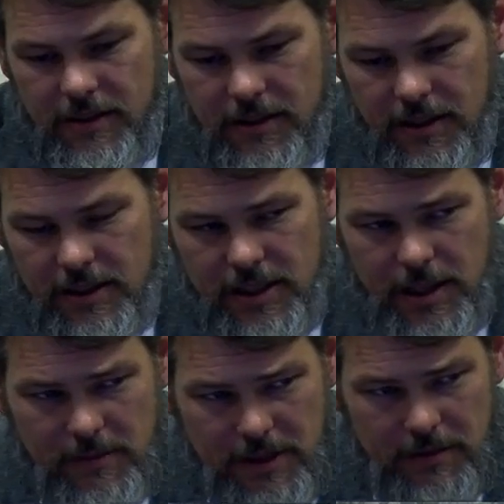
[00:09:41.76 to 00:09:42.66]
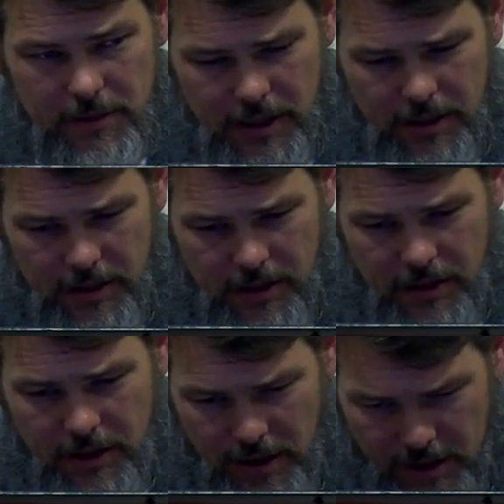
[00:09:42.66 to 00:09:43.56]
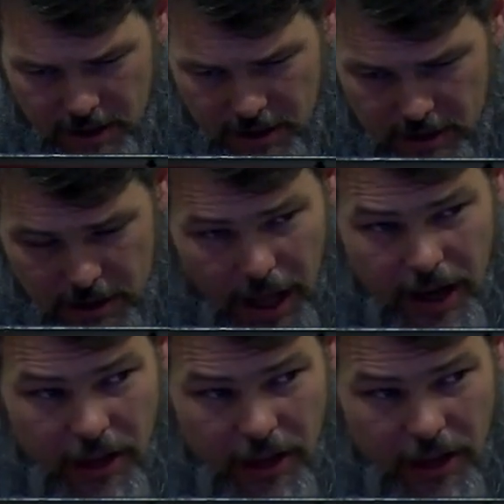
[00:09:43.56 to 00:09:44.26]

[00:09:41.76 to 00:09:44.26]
it seems to me, not a